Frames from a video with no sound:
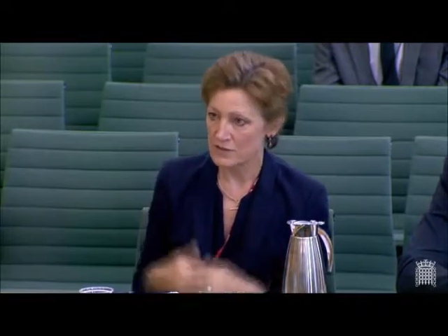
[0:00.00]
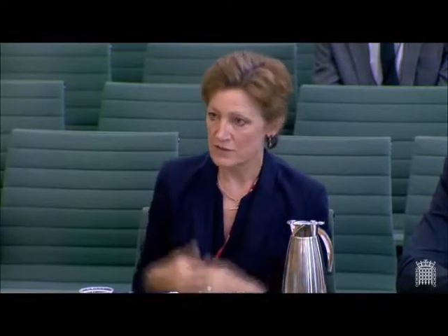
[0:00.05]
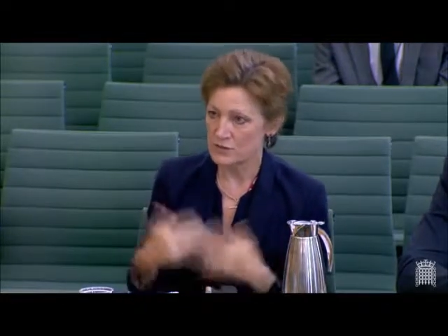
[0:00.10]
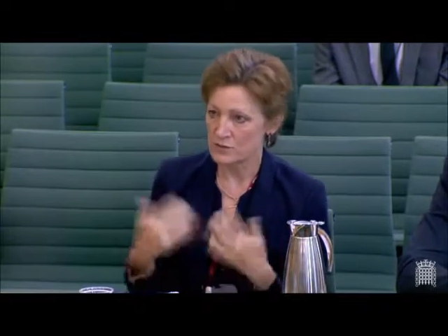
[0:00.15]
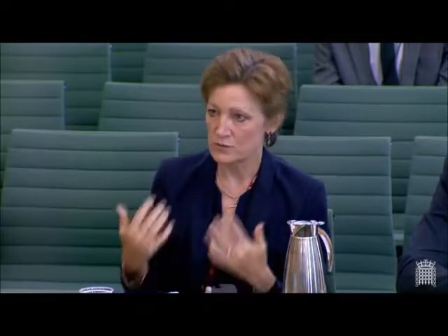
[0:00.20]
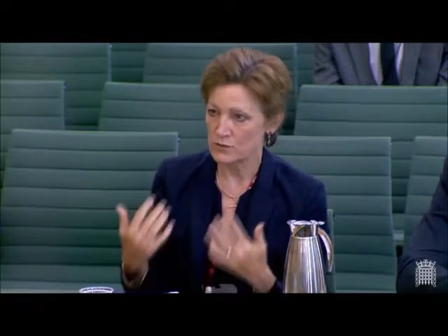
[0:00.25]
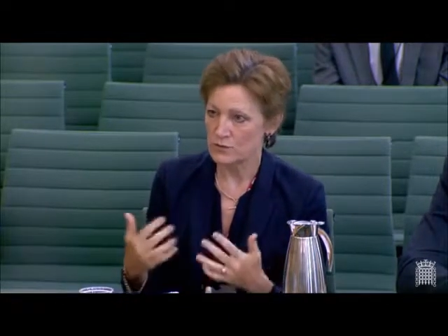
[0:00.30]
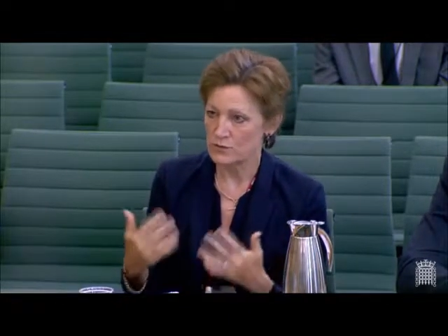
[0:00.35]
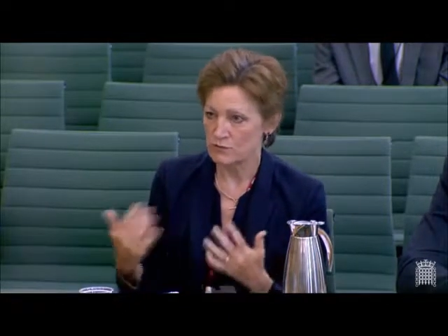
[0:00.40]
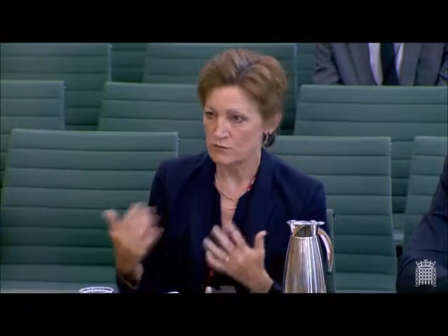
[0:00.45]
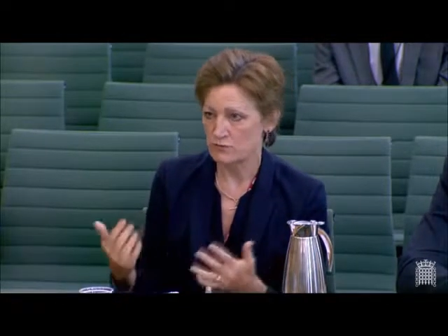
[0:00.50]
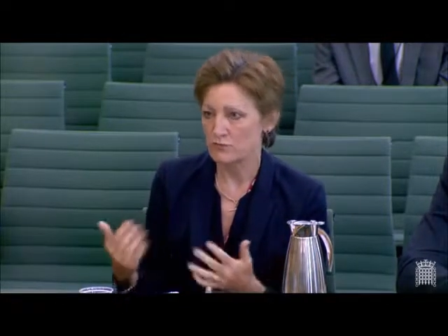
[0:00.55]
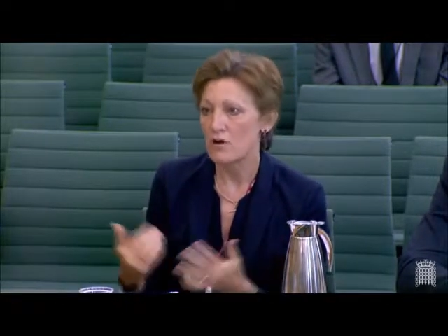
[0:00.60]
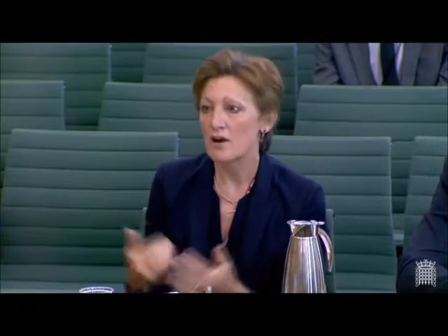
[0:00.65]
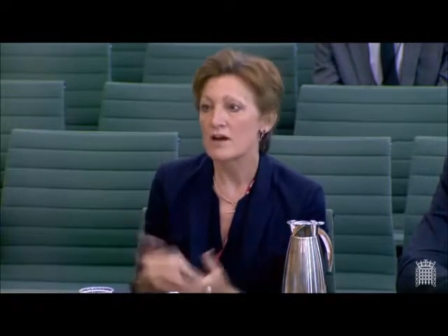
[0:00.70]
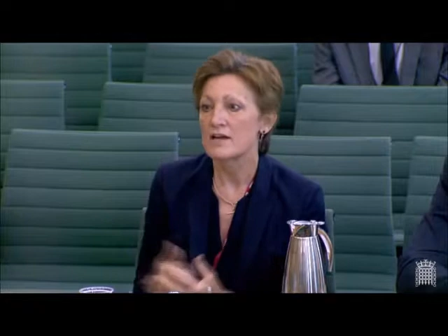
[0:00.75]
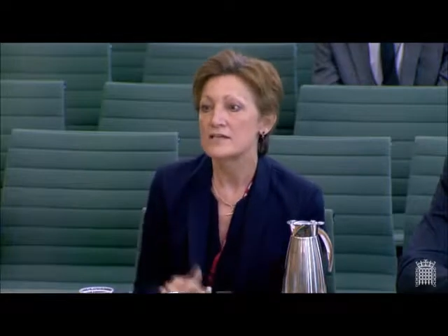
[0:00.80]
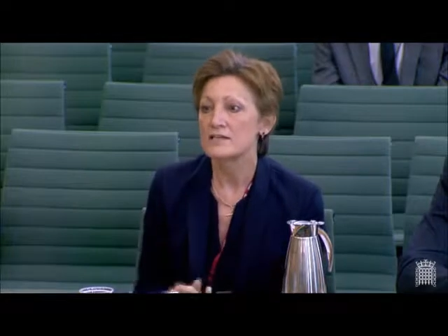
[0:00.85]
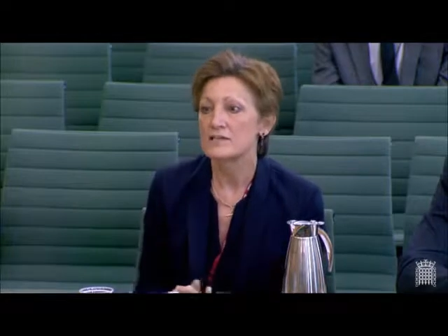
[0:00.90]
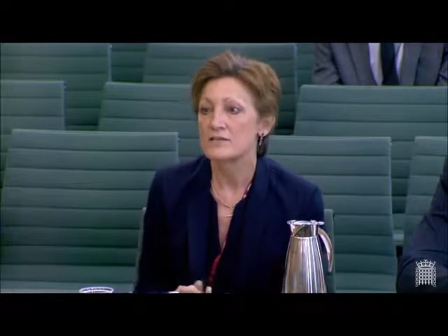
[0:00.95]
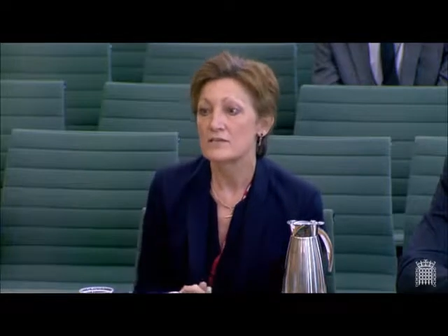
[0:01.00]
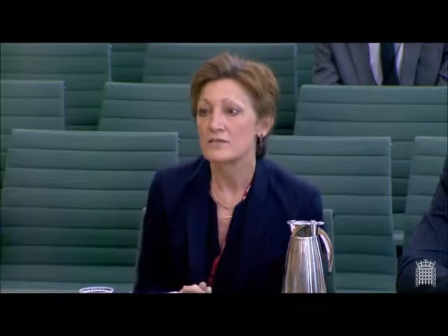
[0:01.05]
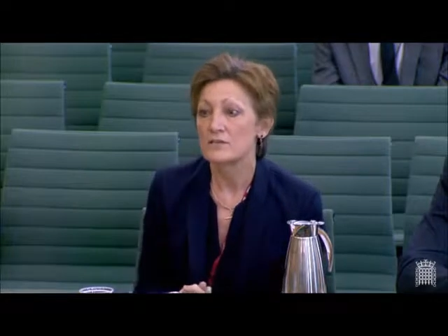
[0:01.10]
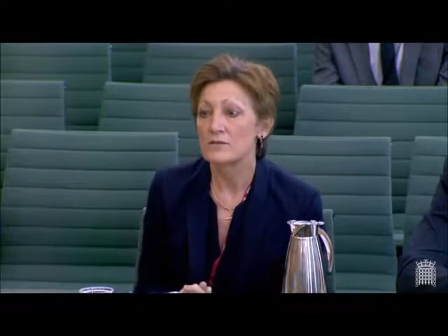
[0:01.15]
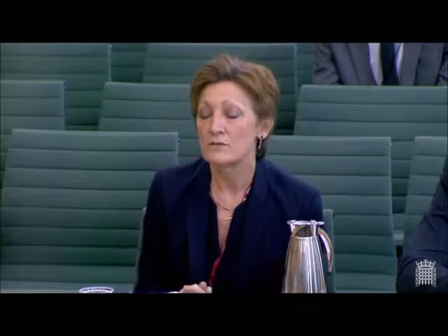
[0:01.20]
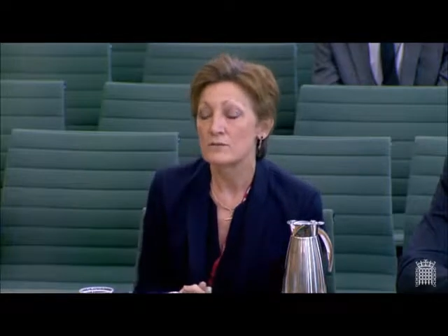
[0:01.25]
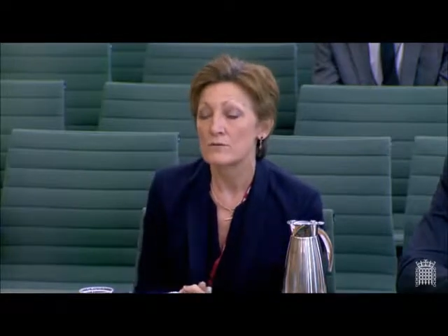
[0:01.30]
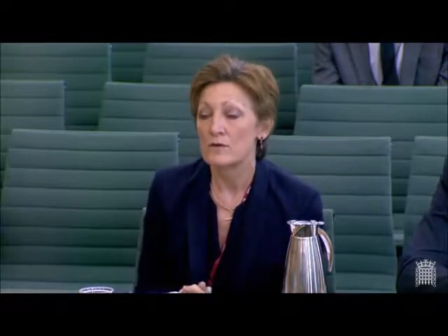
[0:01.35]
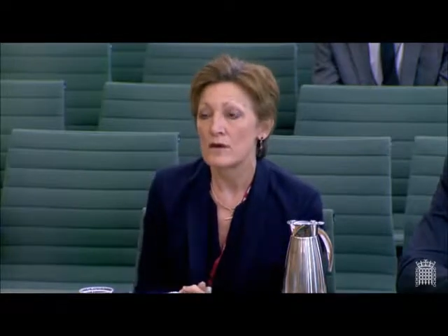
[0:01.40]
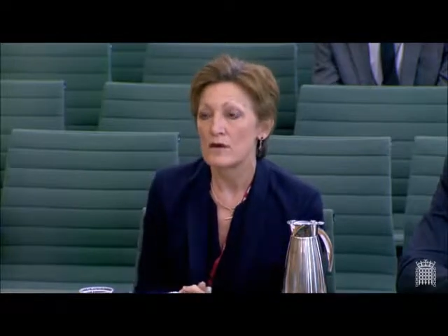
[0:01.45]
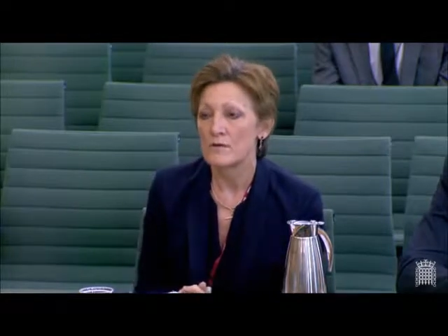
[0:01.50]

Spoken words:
to try to